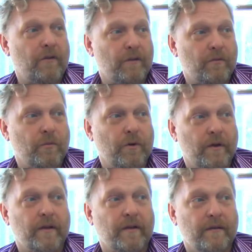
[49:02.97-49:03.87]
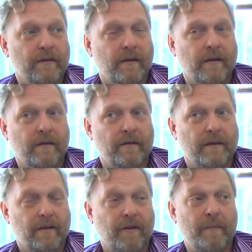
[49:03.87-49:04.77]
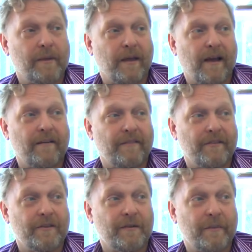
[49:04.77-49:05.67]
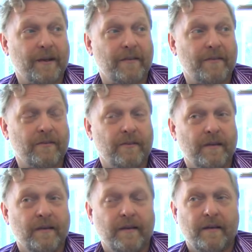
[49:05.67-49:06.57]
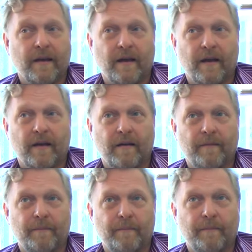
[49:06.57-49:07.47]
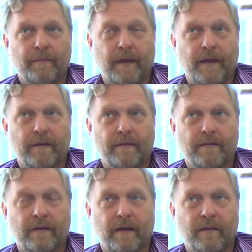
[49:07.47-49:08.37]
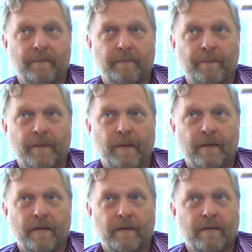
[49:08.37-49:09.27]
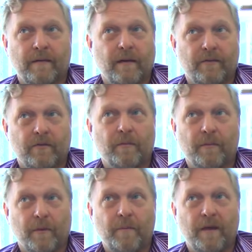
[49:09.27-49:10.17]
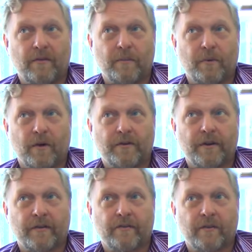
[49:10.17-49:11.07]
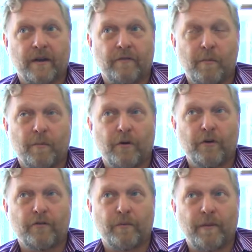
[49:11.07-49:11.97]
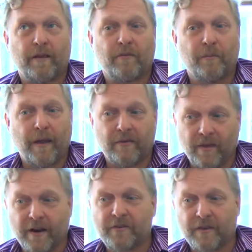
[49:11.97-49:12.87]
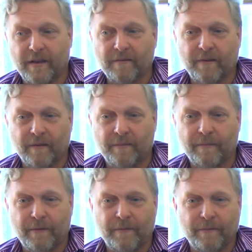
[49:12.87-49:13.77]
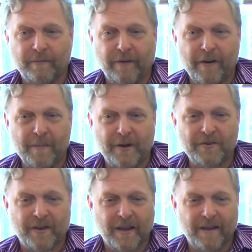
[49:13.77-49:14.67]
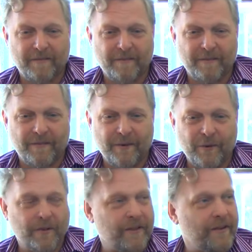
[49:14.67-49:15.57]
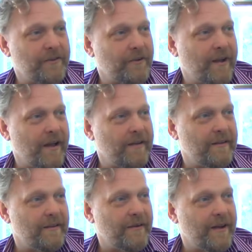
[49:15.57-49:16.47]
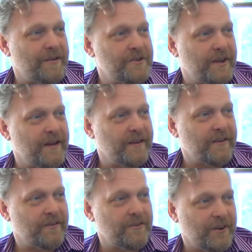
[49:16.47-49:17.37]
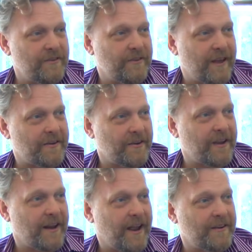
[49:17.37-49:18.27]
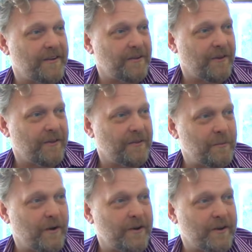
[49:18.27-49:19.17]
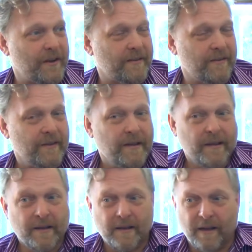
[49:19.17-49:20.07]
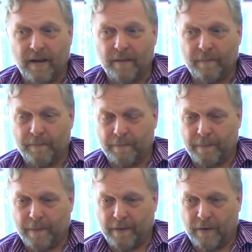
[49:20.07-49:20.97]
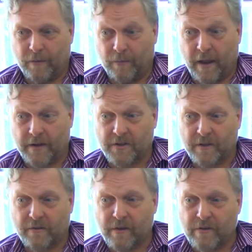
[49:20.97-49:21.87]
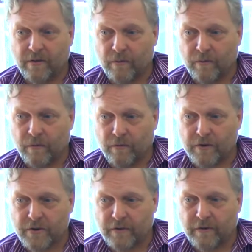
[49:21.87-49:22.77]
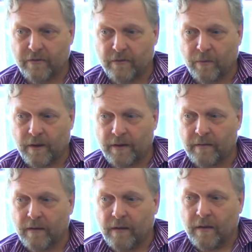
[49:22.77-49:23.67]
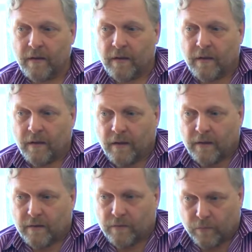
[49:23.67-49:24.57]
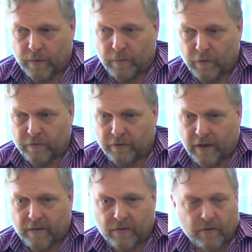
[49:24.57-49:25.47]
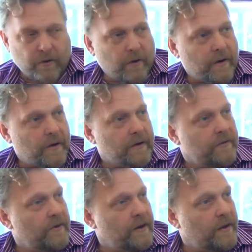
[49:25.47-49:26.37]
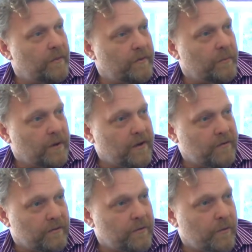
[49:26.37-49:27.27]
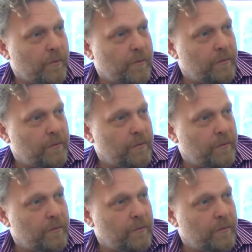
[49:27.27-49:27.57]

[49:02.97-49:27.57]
this work uh, kind of on behalf of the Tibetans. Um, and um, and some amazing projects kind of emerge from that space. Actually, a, a, a very much a kind of nucleus around around Gene, because Gene's actually connected to all these projects. Um, you know, actually, the reason, original reason why we moved down to New York City was because of the Rubin